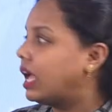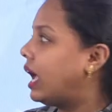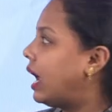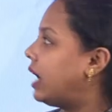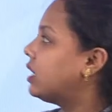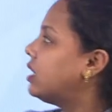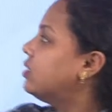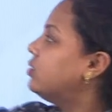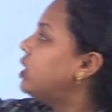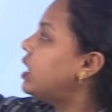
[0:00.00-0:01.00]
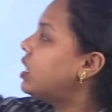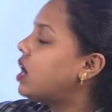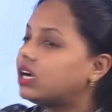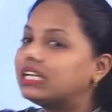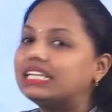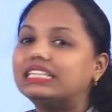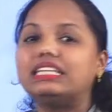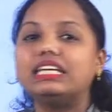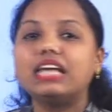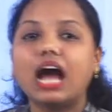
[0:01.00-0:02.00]
and there are
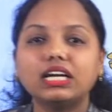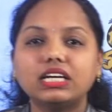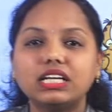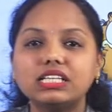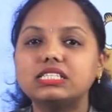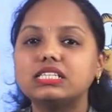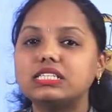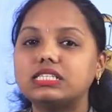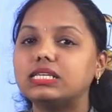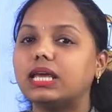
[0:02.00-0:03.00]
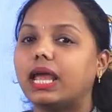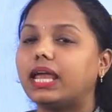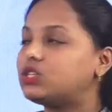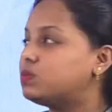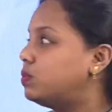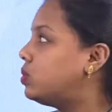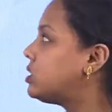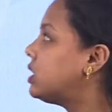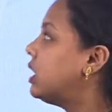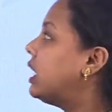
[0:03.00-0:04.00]
368 books
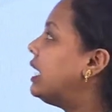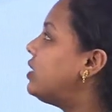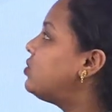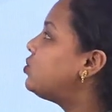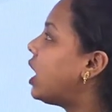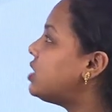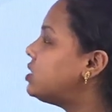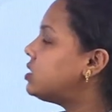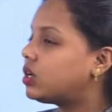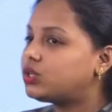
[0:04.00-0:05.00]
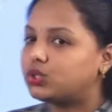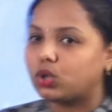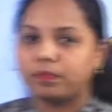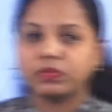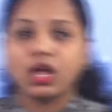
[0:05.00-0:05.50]
in Rajana's shop.